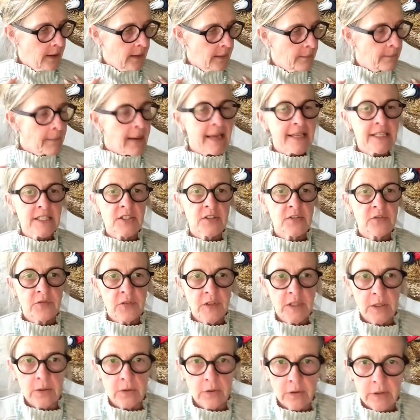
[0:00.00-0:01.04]
my
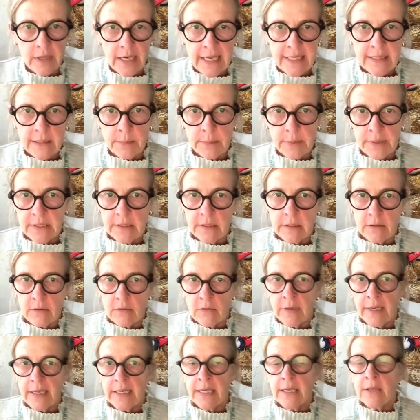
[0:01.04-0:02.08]
sphere as a business,
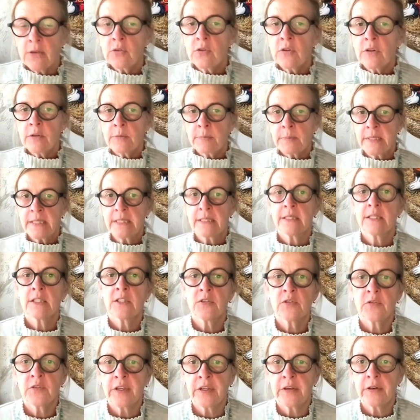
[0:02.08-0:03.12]
right? Into the business
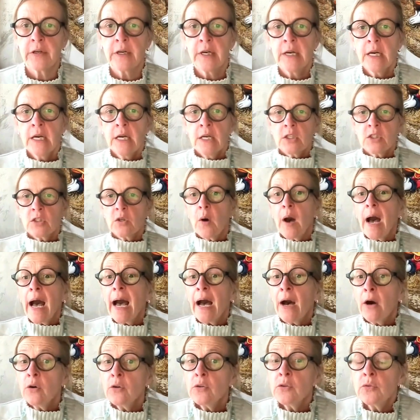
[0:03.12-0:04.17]
sphere. So
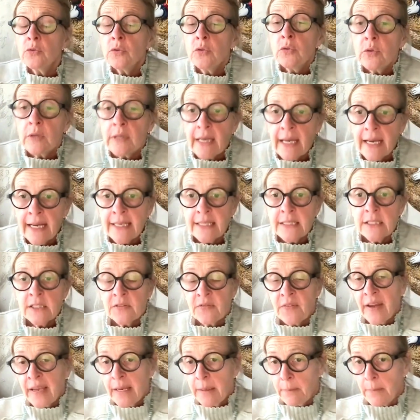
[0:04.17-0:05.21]
how do new clients
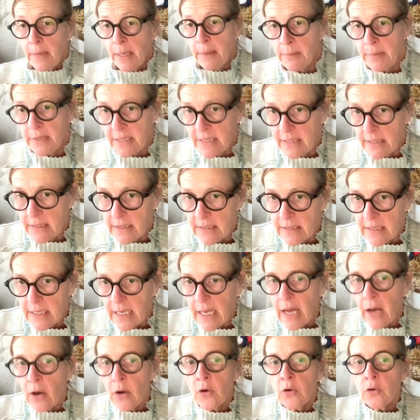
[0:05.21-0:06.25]
find my business?
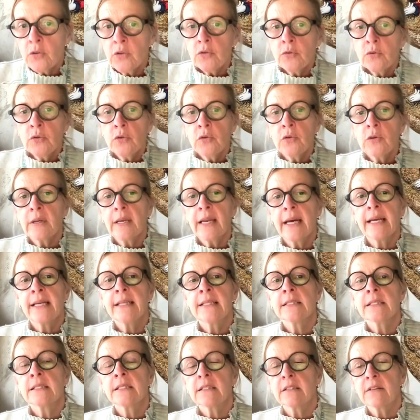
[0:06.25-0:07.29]
How do new
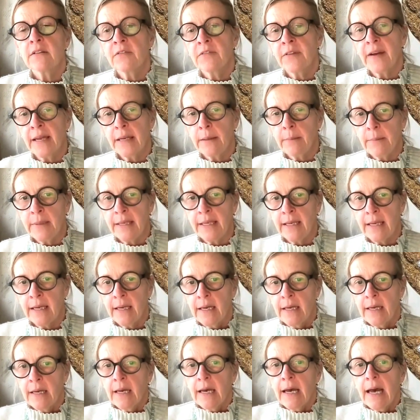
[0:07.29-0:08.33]
clients find me?
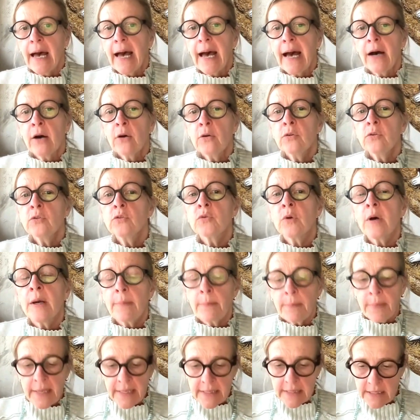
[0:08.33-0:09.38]
How do I
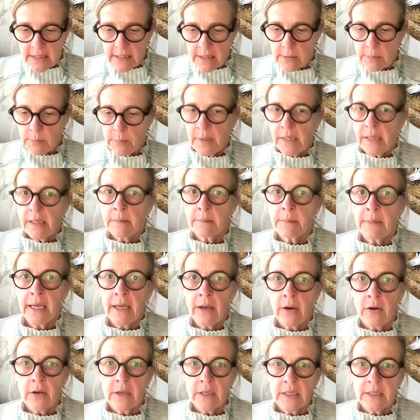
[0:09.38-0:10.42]
best build my
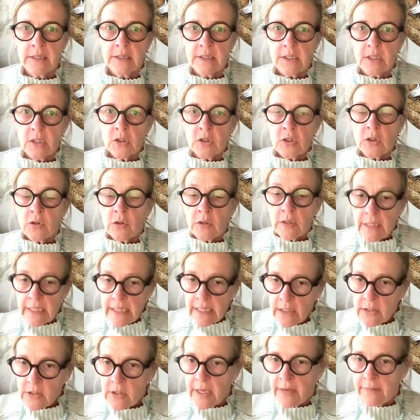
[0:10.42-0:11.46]
audience? So you
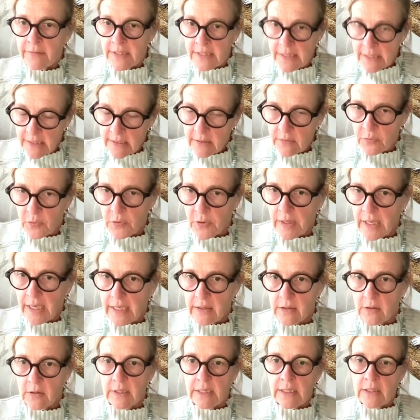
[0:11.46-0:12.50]
need to have a system for
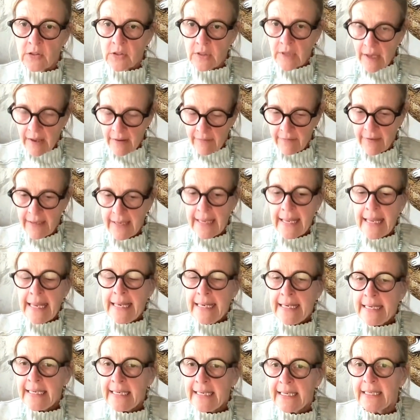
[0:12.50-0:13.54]
that. You need to have a
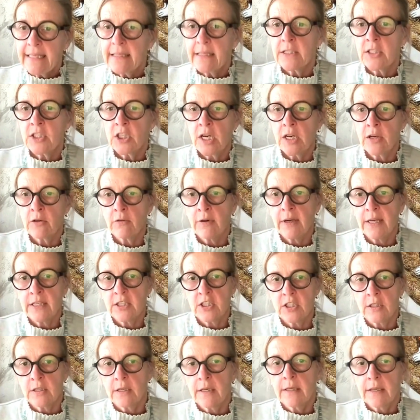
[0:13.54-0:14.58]
lead
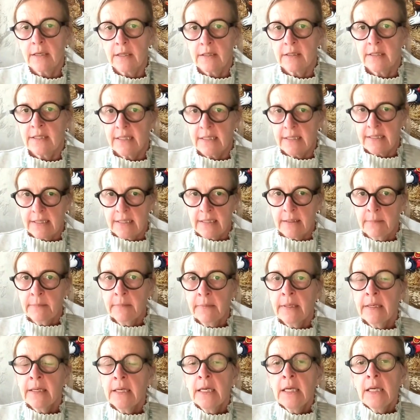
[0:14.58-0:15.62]
generation
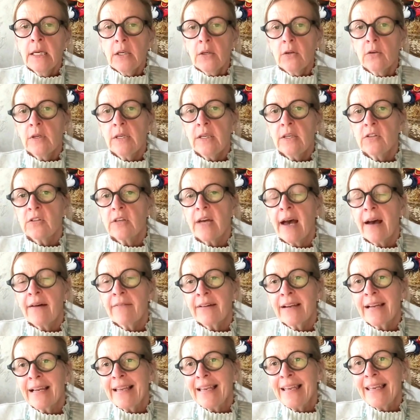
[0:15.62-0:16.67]
system. You need to have a
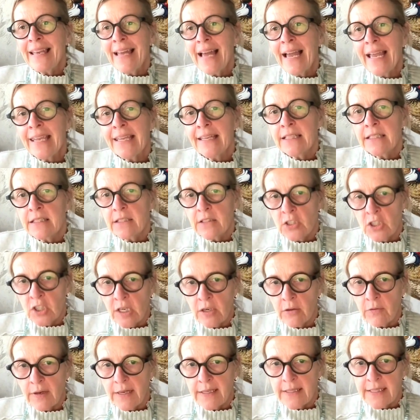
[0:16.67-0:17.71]
client
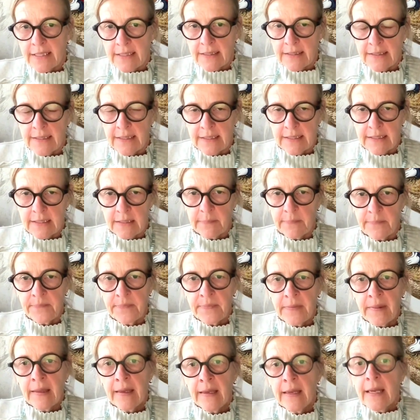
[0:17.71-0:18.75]
generating system.
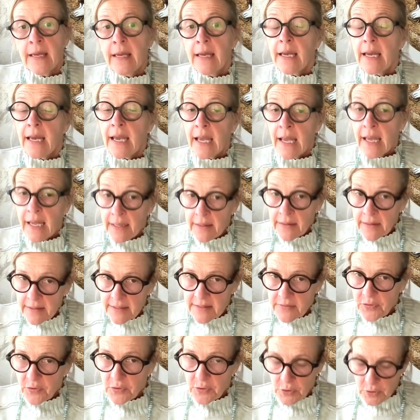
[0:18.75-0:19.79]
And
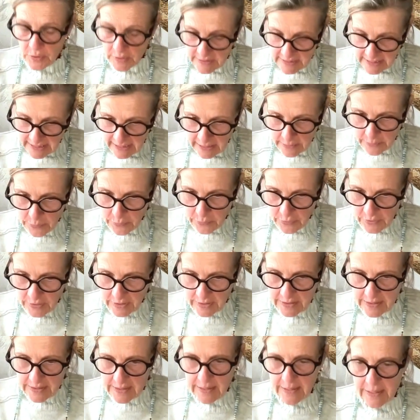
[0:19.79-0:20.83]
to the second
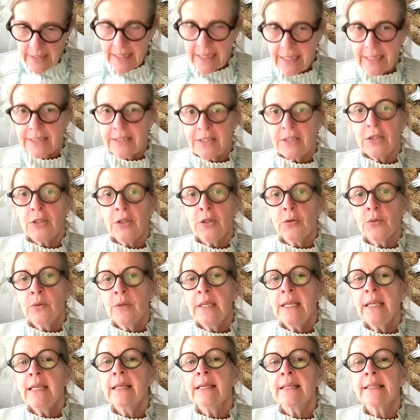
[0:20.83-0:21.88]
point is, you
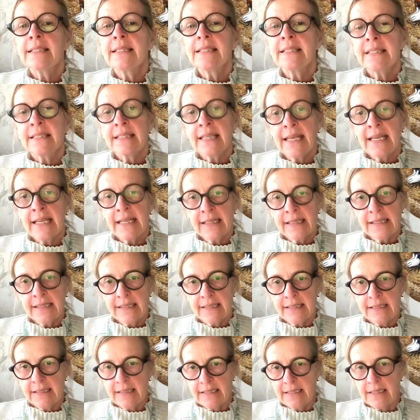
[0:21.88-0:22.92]
need a
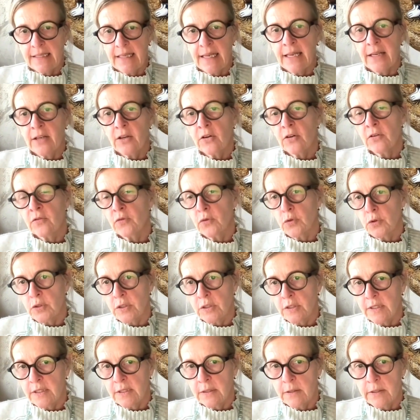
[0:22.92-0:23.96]
sales and
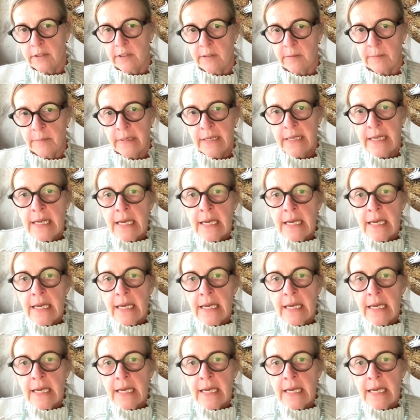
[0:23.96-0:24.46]
conversion system.